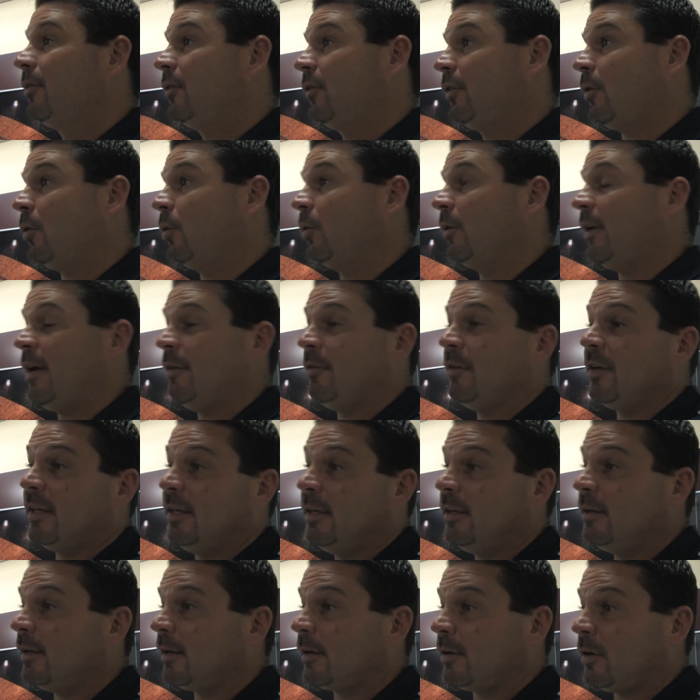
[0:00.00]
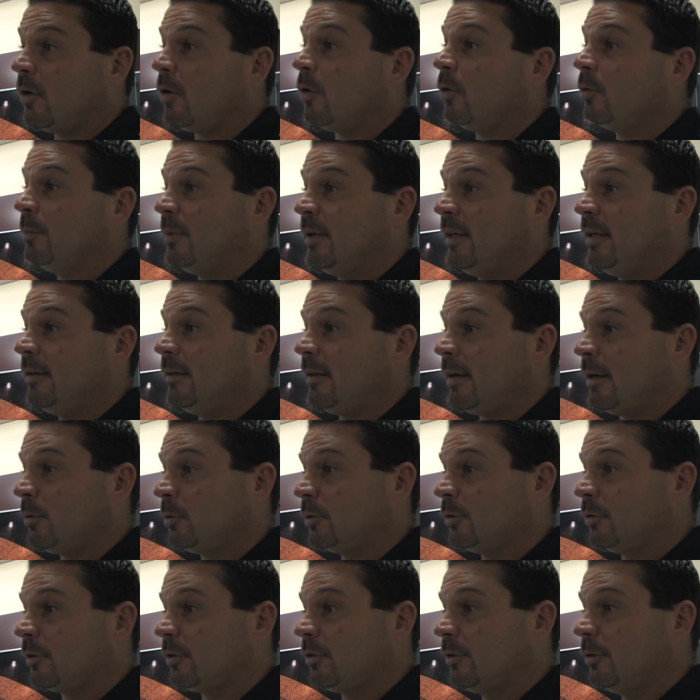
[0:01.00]
Told every kid that called me that I
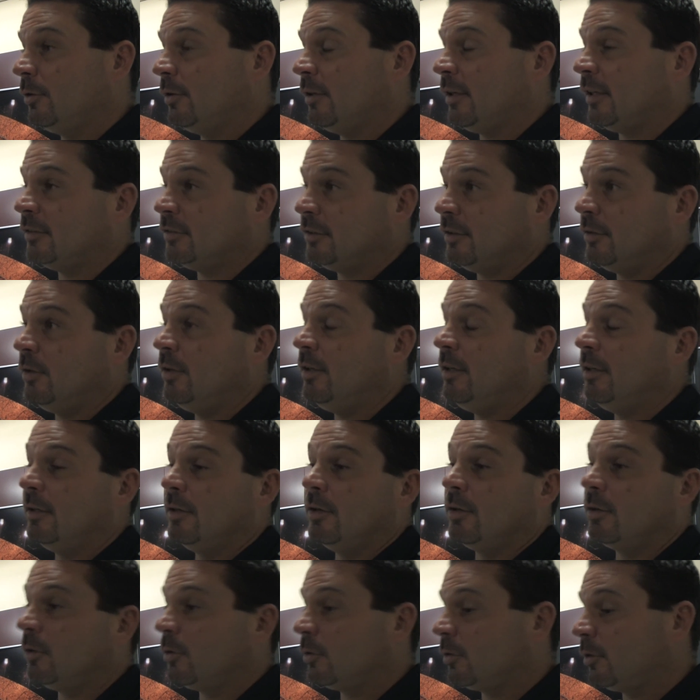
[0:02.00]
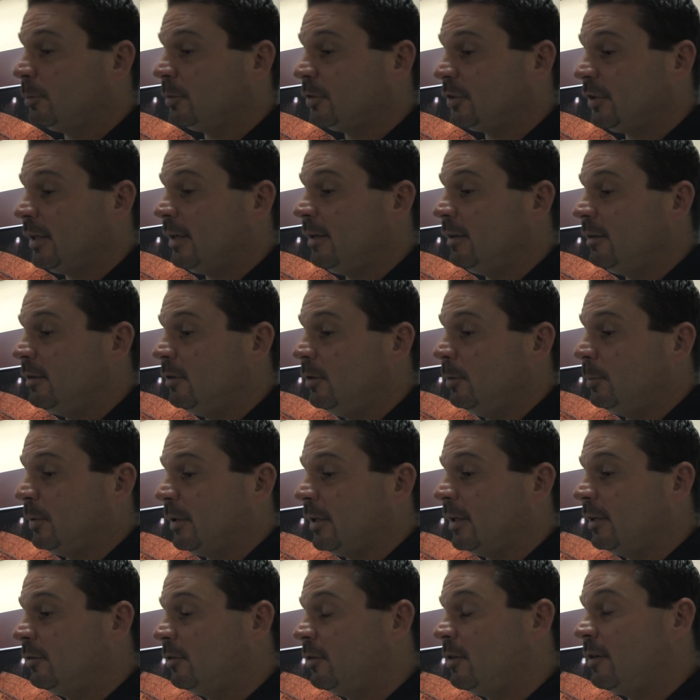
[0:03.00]
was recruiting, I said, you need to go to Oklahoma State. He
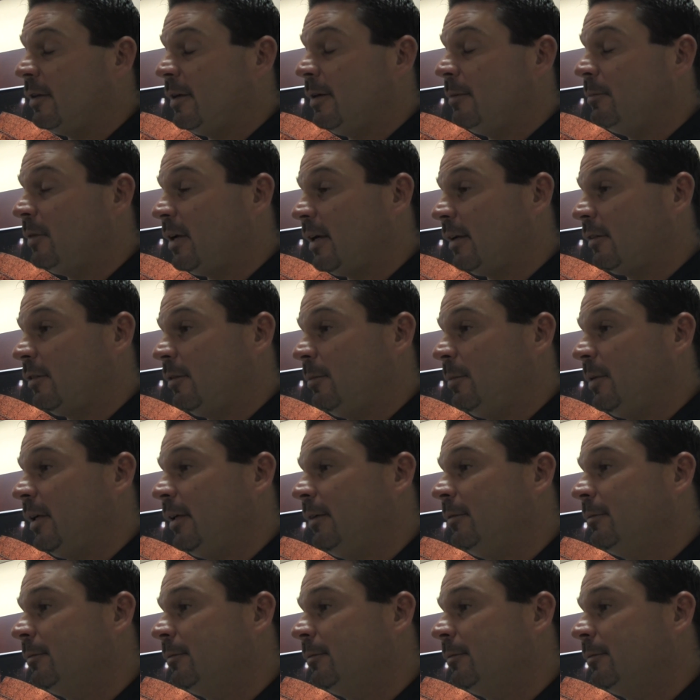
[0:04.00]
pledged to them, not to me.